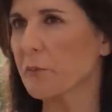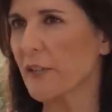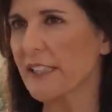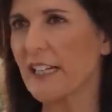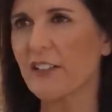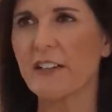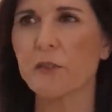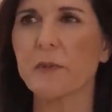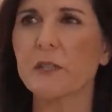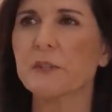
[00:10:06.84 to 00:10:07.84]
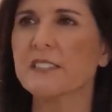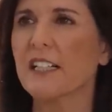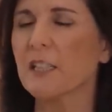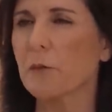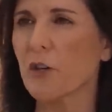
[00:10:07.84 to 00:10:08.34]
would break out. Everybody was
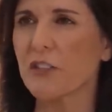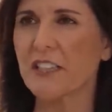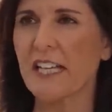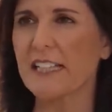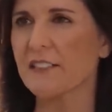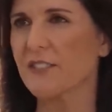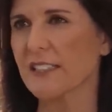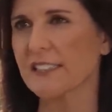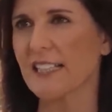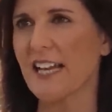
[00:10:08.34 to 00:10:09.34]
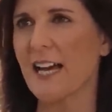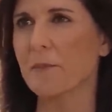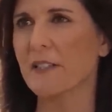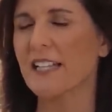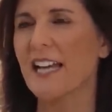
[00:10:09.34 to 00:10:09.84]
telling him all the negative things that
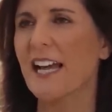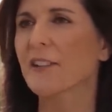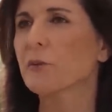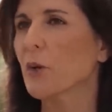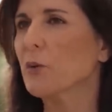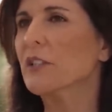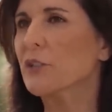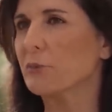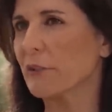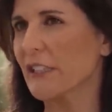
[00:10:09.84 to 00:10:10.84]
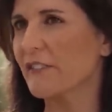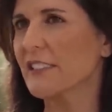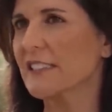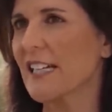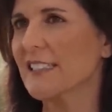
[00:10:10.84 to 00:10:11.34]
happened. And there were only three of
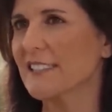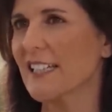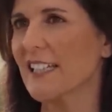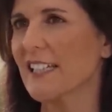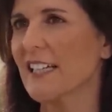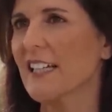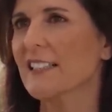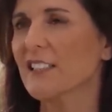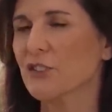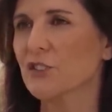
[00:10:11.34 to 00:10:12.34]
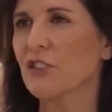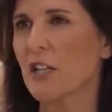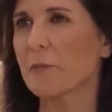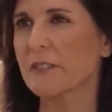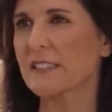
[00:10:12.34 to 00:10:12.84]
us that day that stood
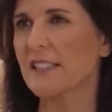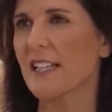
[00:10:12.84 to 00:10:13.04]
up and